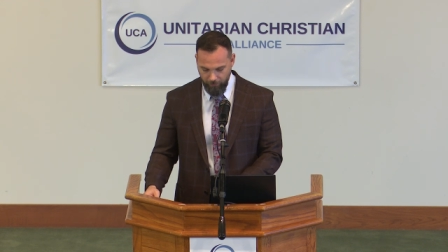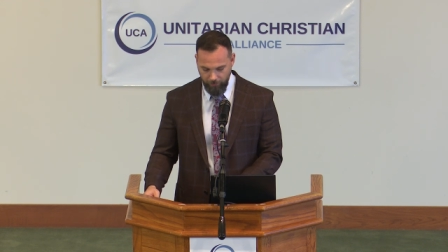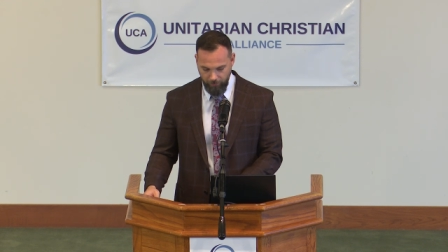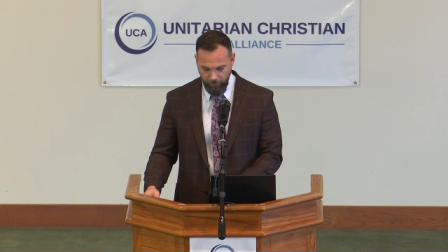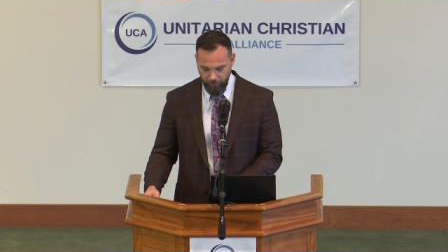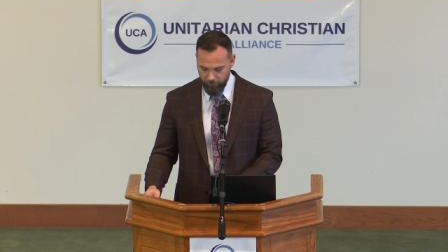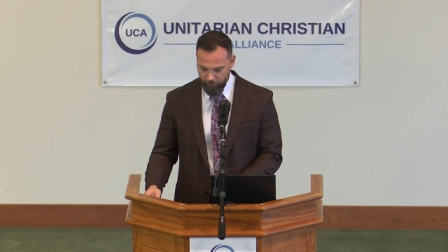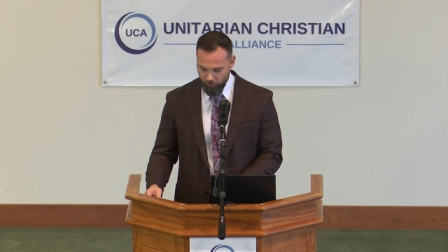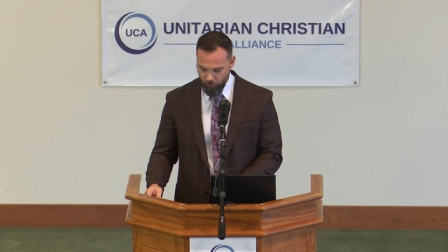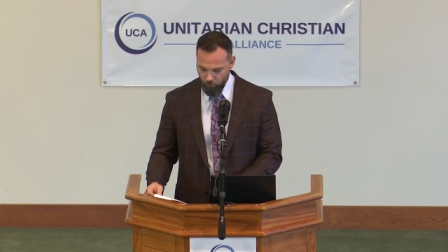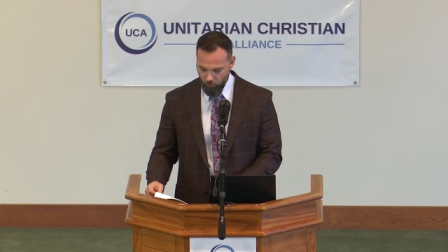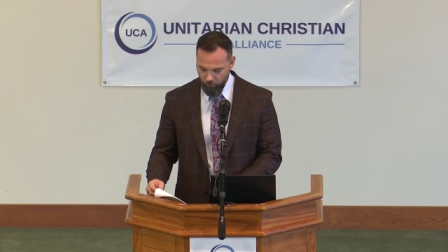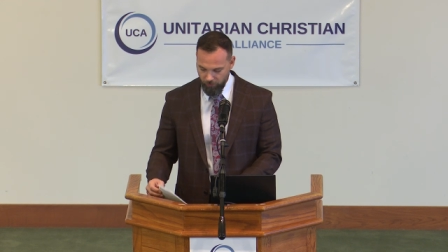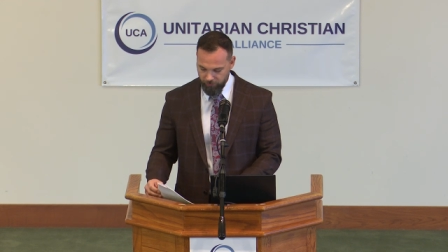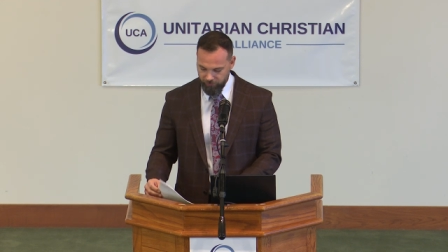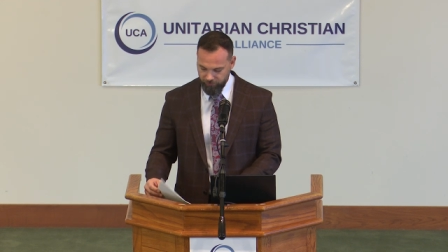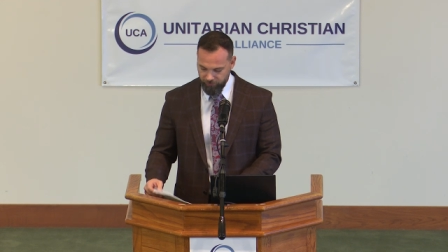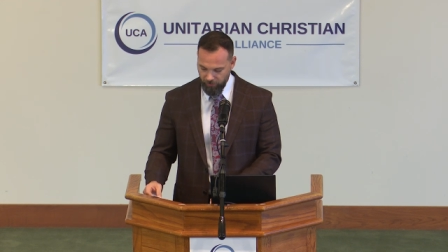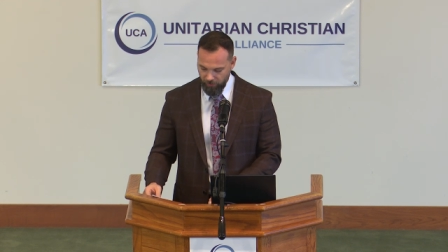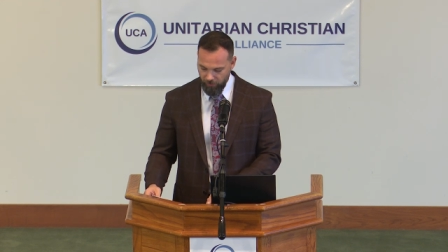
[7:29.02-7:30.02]
In the
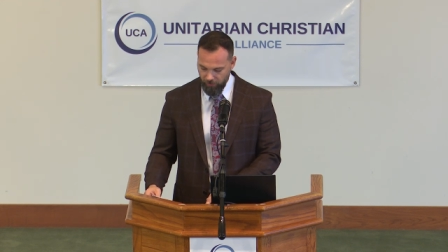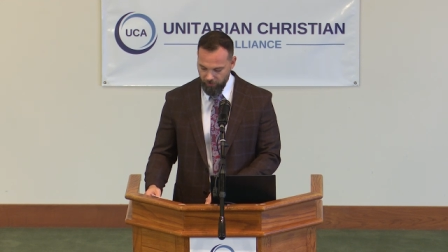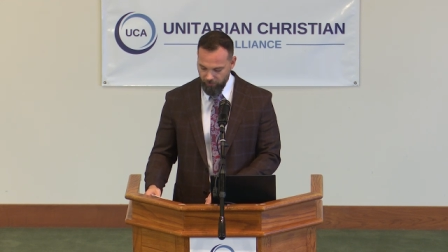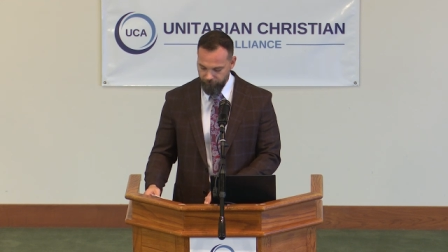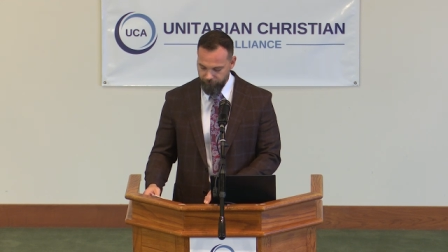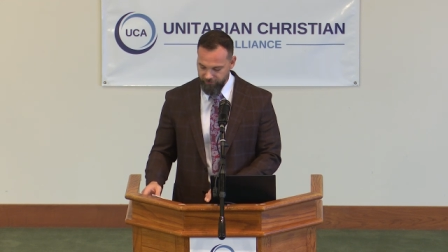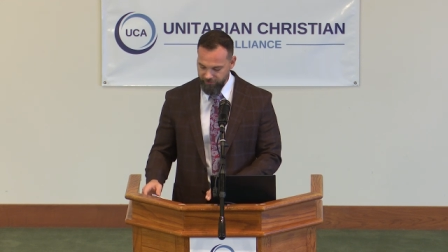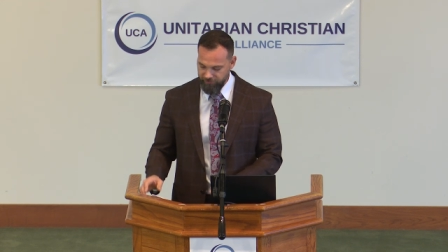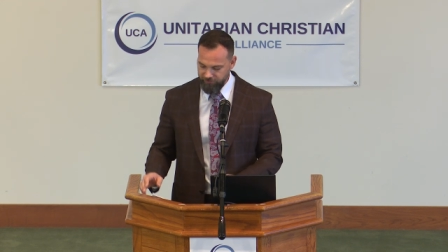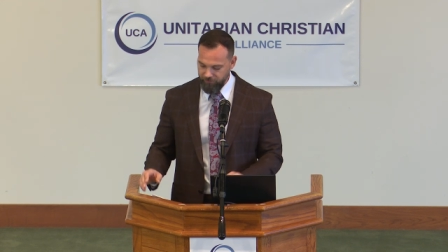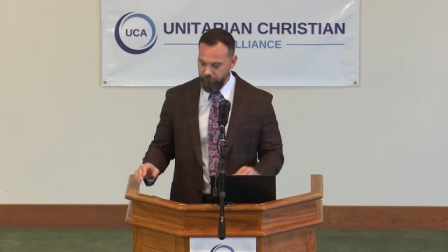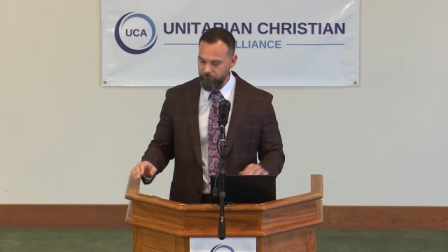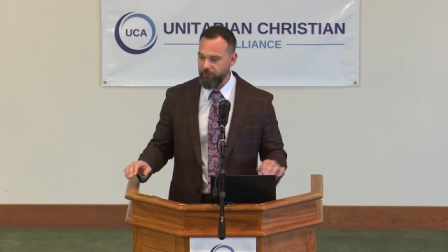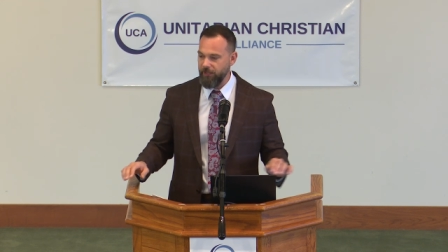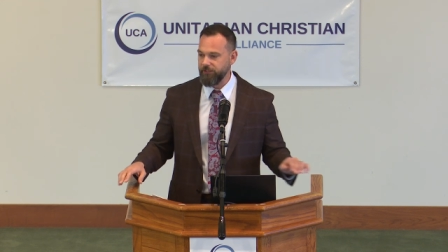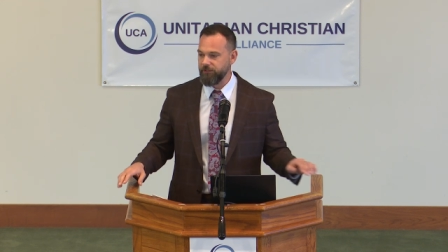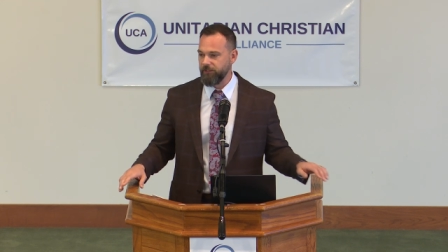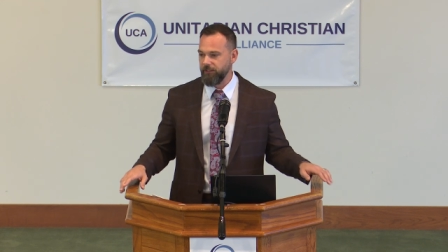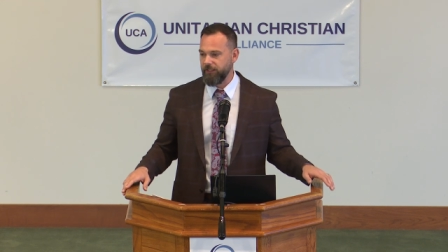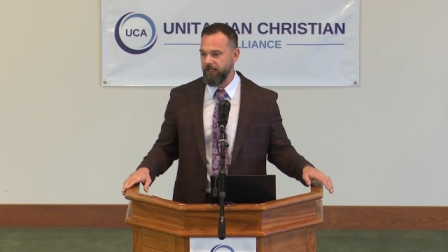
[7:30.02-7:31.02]
course of this
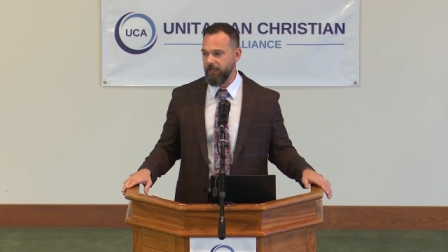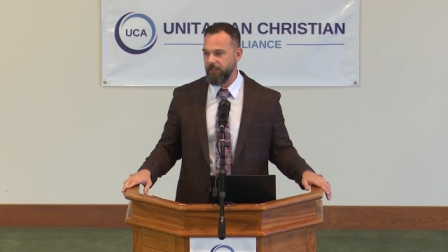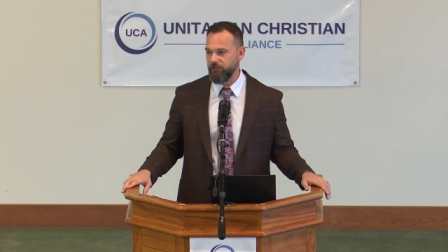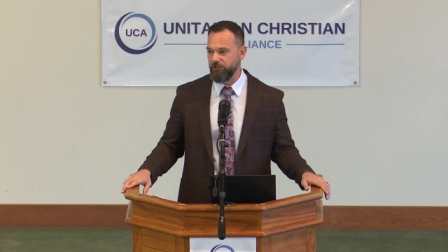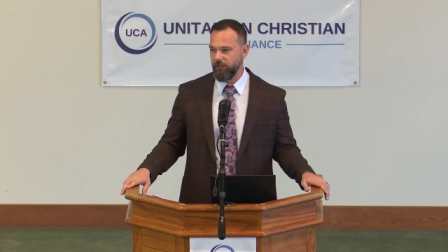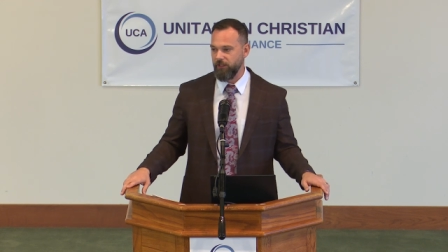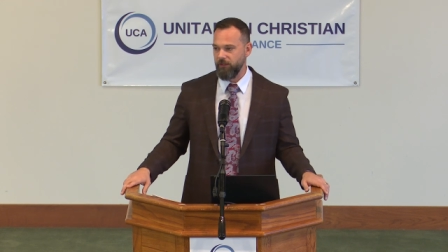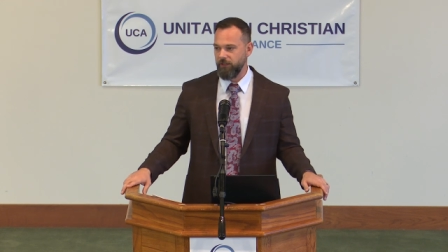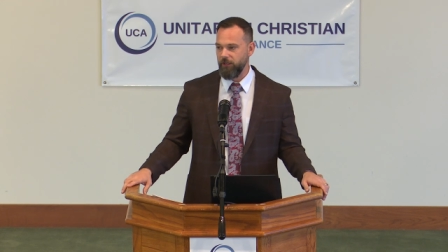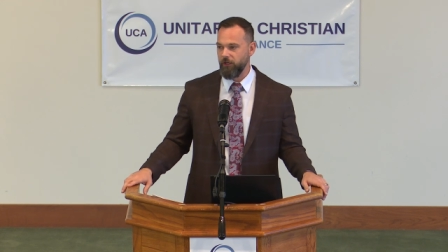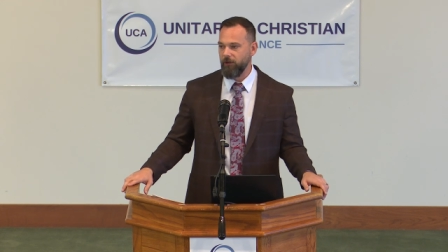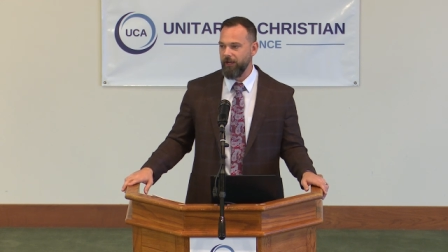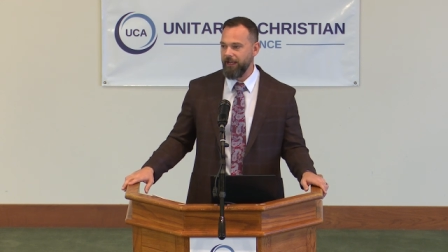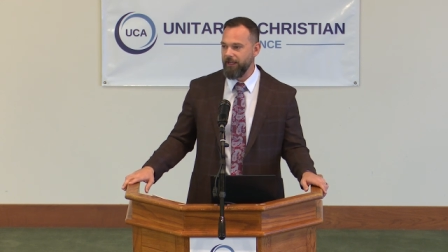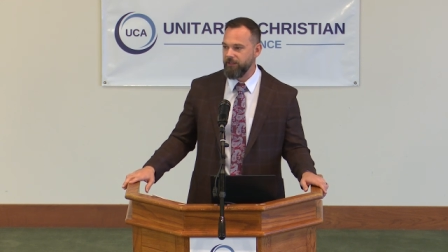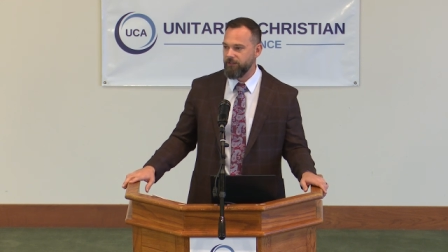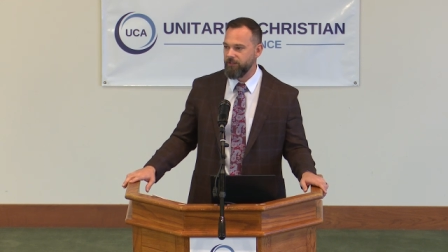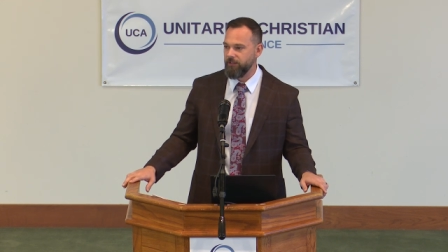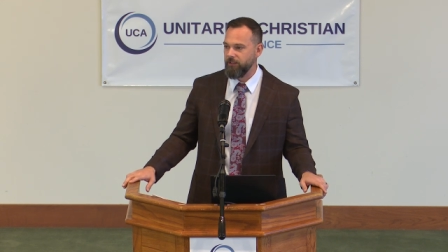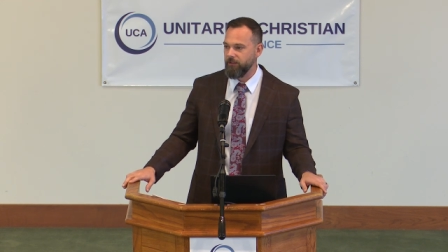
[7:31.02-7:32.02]
investigation, in the year
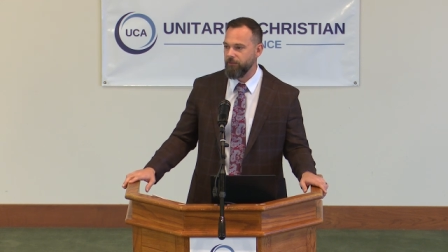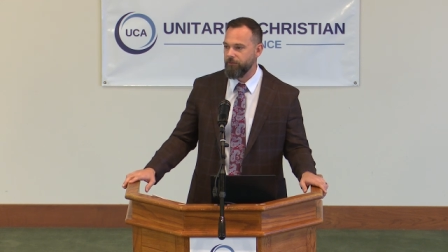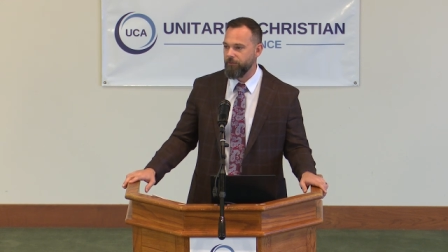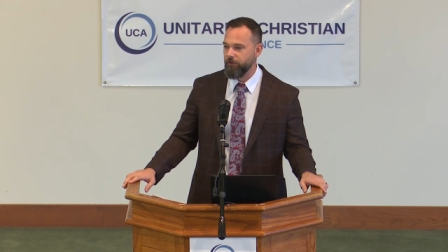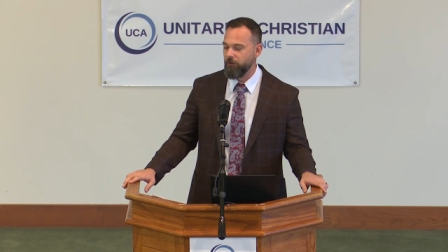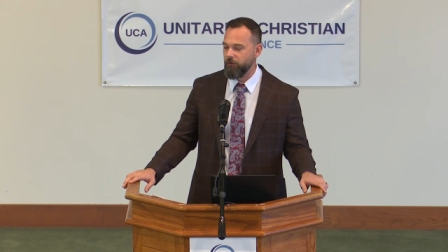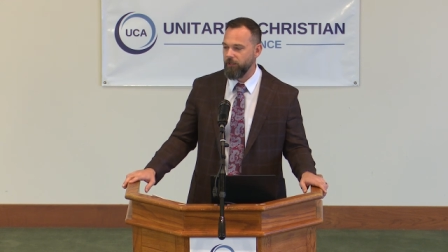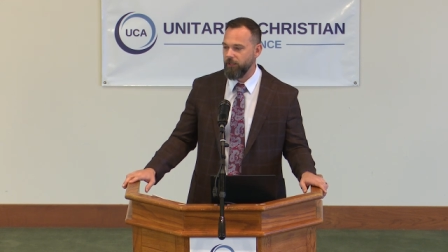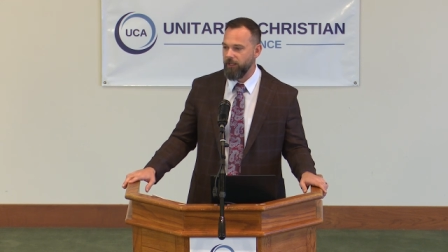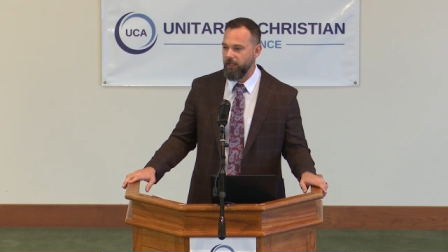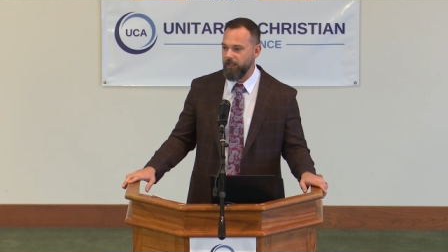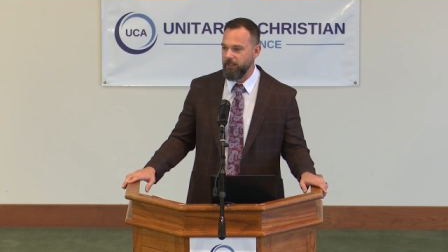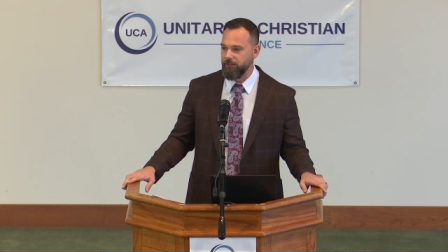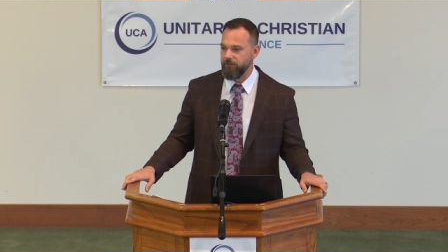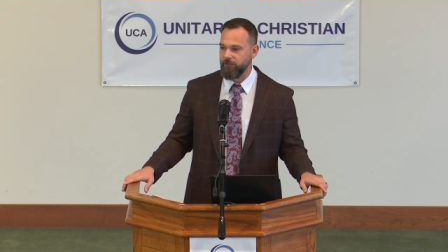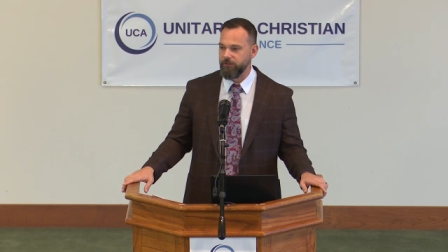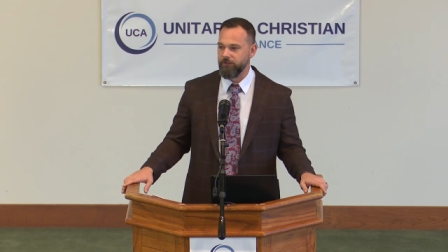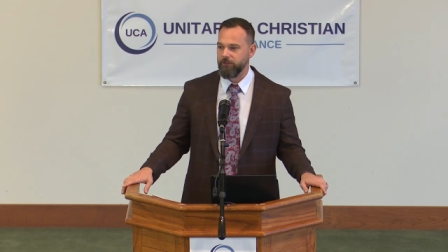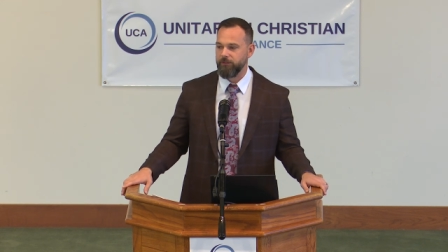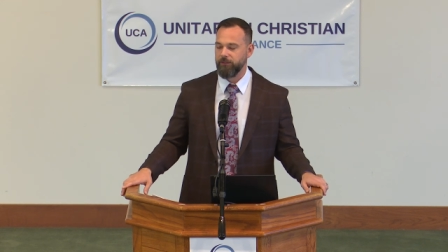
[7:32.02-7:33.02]

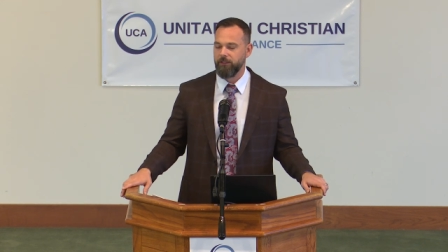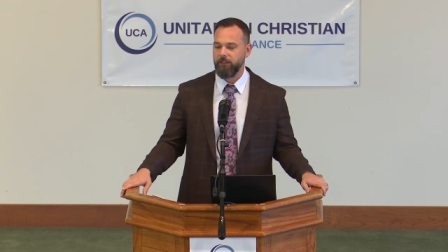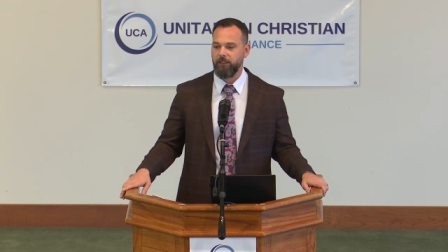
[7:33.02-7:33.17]
1838,